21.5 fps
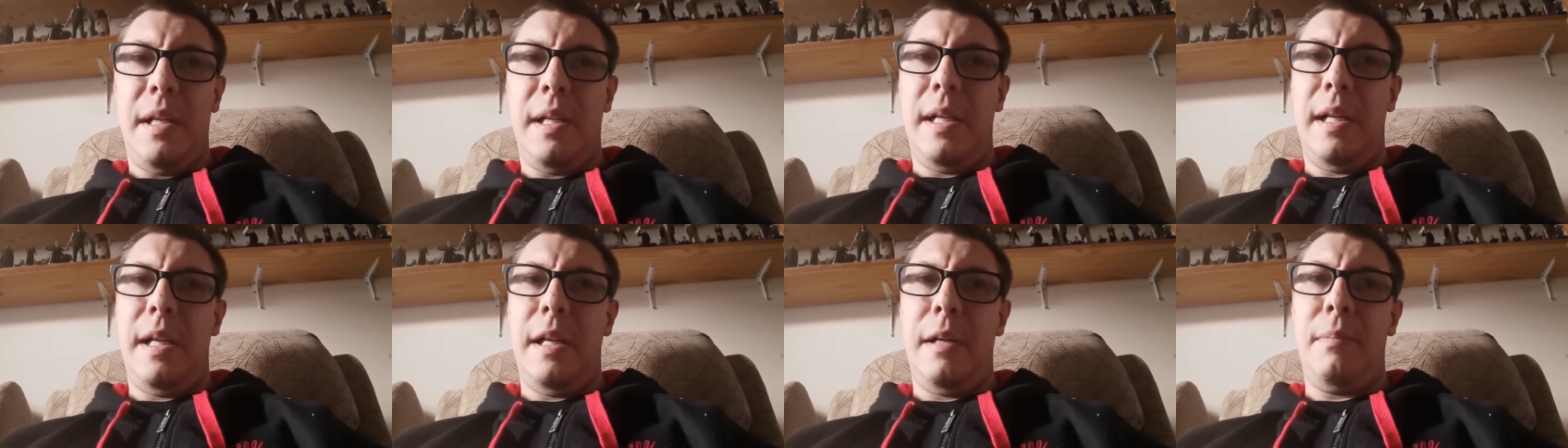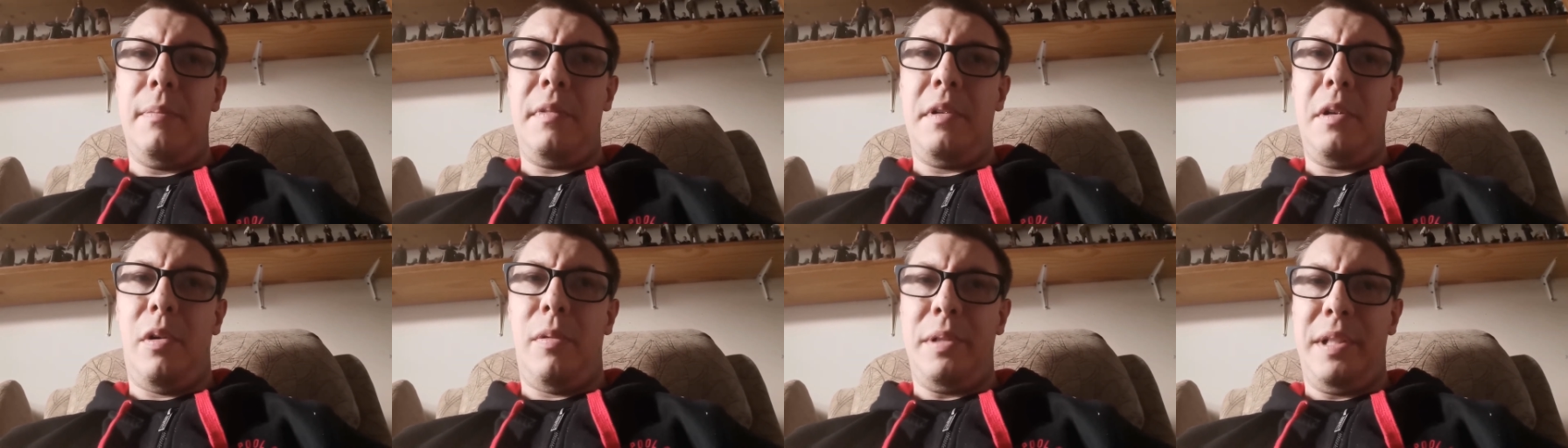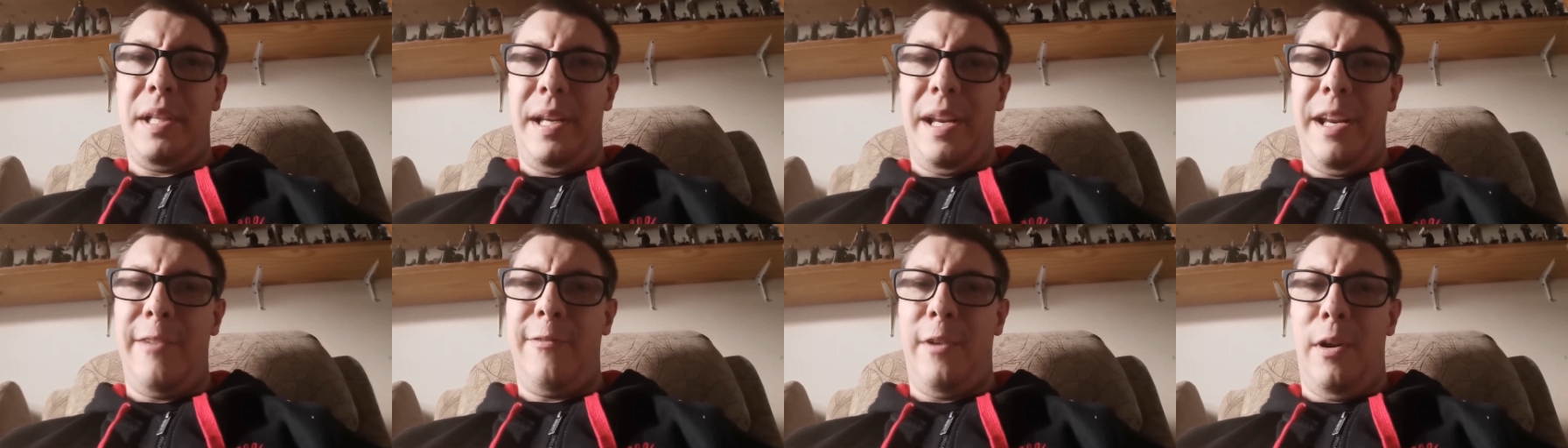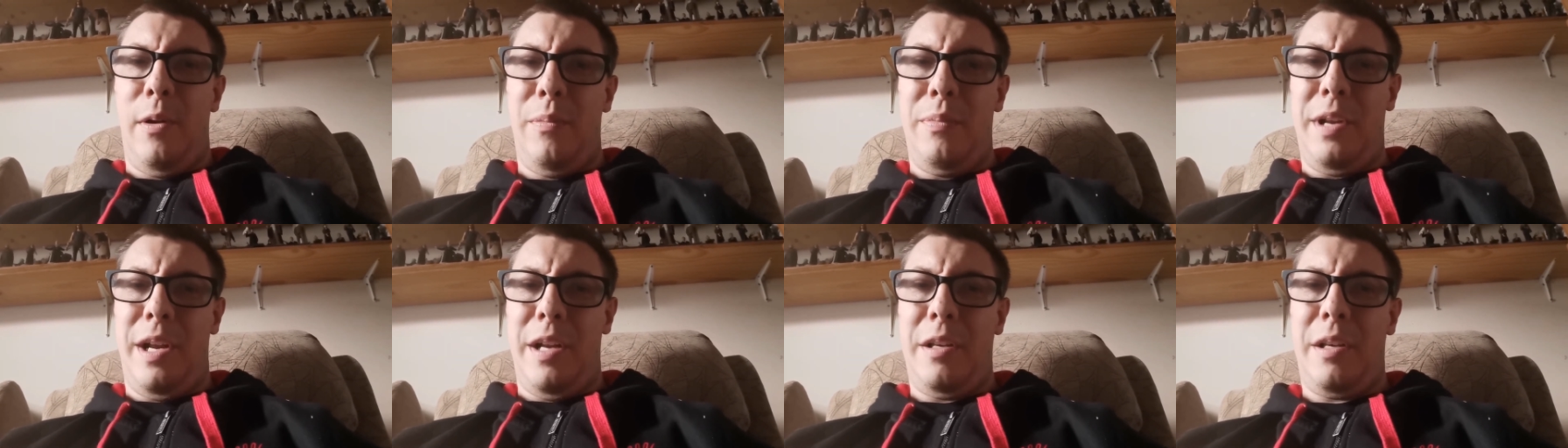Um, obviously, this
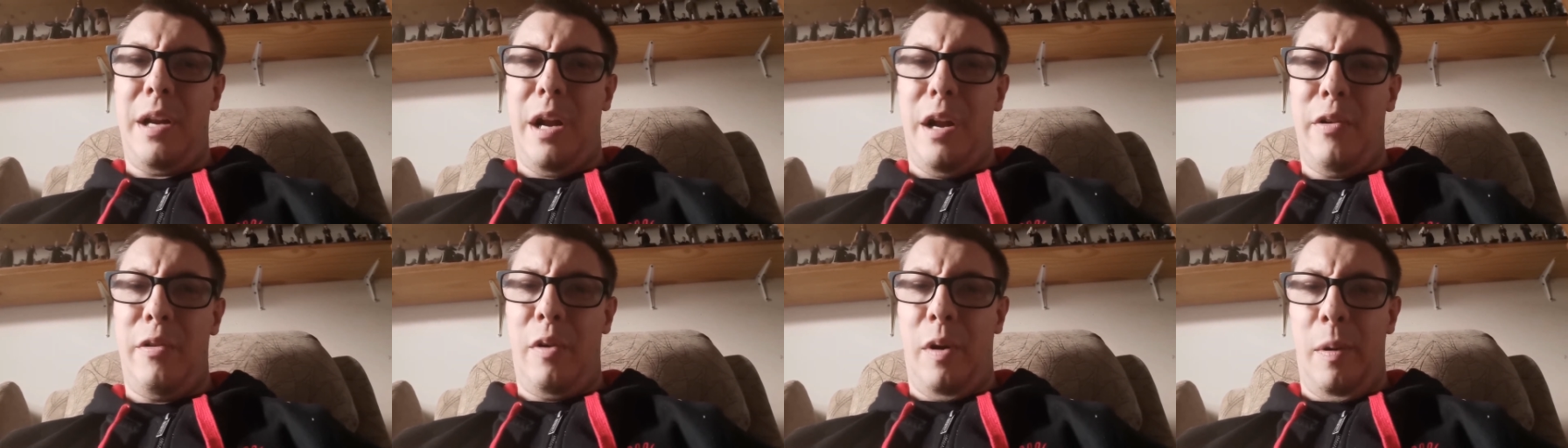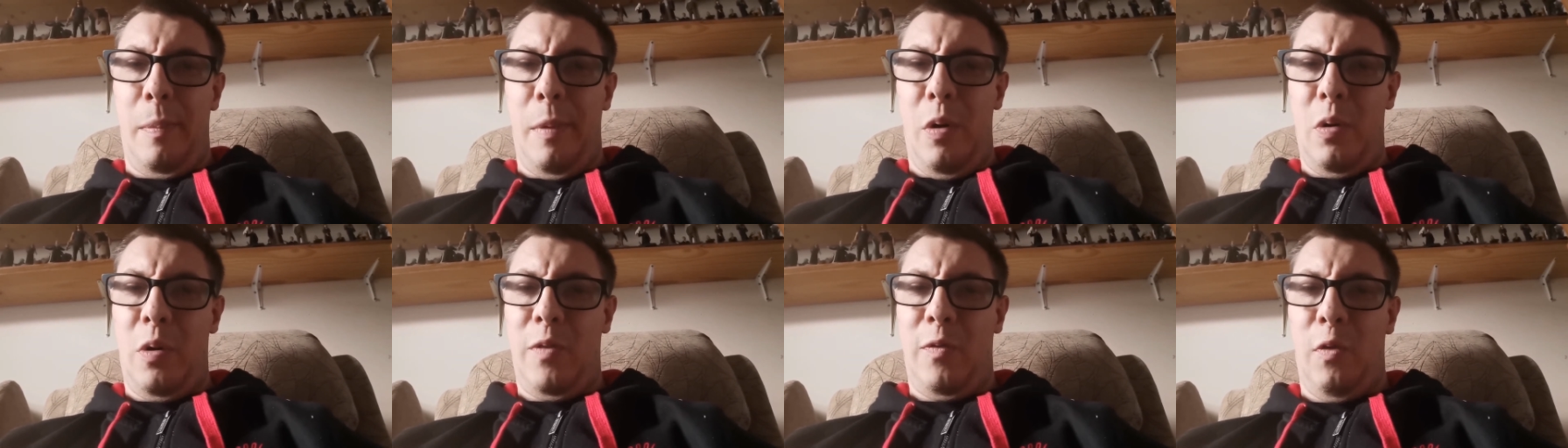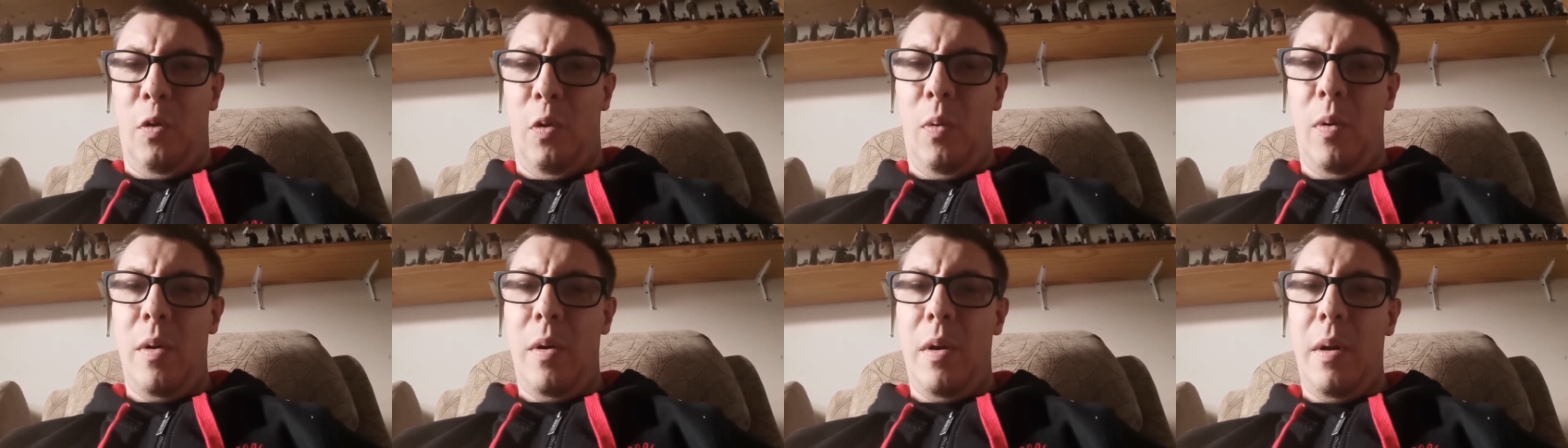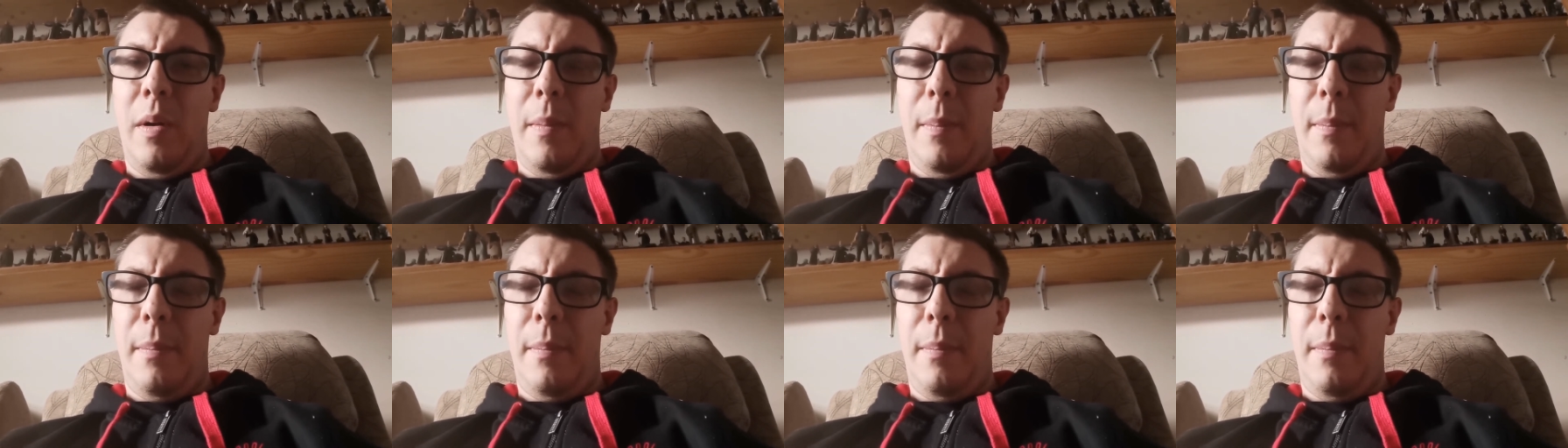film does go through multiple,